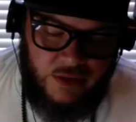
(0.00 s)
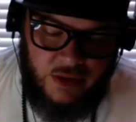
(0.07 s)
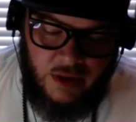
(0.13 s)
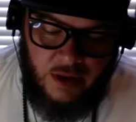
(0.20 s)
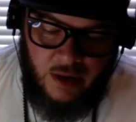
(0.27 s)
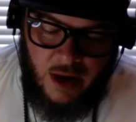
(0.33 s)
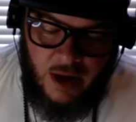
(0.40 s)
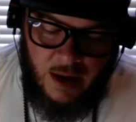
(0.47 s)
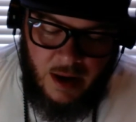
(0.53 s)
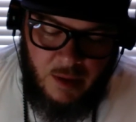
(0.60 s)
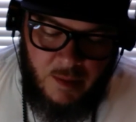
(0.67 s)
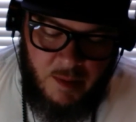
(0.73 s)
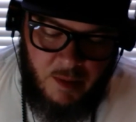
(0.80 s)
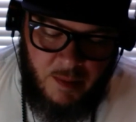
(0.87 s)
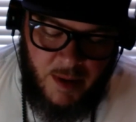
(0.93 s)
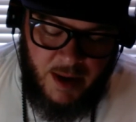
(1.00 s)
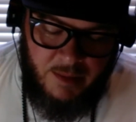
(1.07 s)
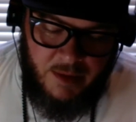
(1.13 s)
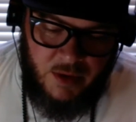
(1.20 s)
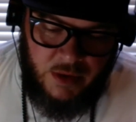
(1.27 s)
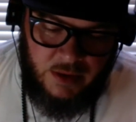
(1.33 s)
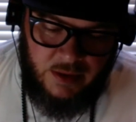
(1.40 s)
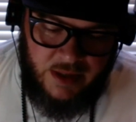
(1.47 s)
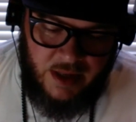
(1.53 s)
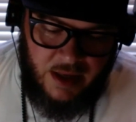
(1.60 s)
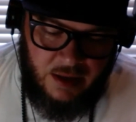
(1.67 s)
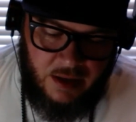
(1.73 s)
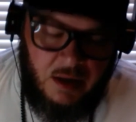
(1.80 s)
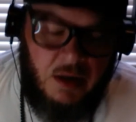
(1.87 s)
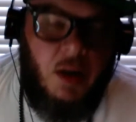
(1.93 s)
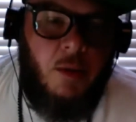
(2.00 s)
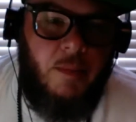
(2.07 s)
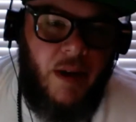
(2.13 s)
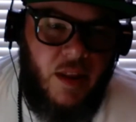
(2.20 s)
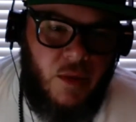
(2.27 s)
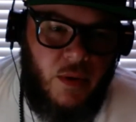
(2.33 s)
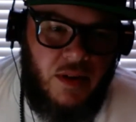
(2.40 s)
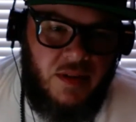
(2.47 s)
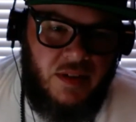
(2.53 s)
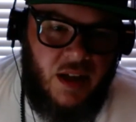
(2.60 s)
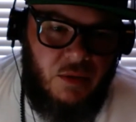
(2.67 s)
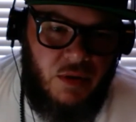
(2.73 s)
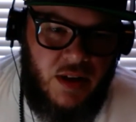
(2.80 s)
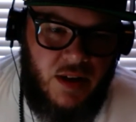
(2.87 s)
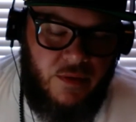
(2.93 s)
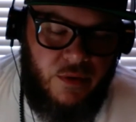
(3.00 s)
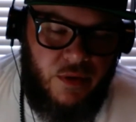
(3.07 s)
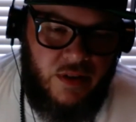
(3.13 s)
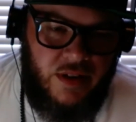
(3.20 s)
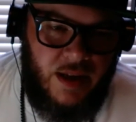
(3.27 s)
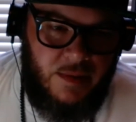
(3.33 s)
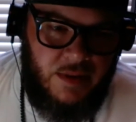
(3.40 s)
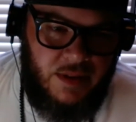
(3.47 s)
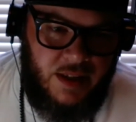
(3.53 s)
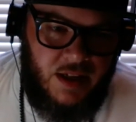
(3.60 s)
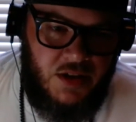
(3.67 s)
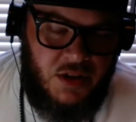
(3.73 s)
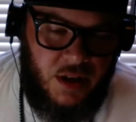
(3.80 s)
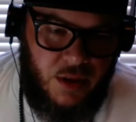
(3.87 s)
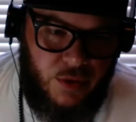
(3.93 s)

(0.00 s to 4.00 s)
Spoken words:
I remember Bob Ewing saying, and by the way, Scotty, when you have 3 times the guests, you get